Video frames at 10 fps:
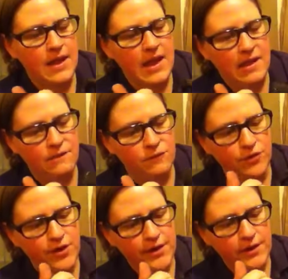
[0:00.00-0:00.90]

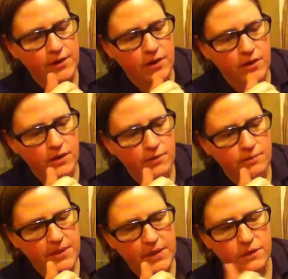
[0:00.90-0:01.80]
every
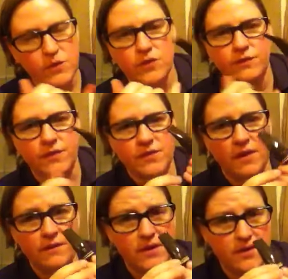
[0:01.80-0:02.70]
bit of the surface
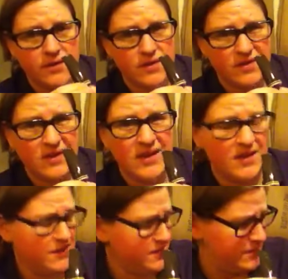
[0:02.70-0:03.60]
of this
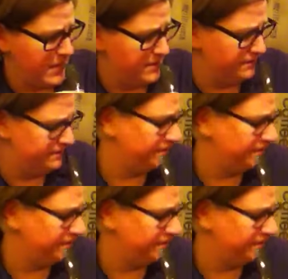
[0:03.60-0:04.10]
stem,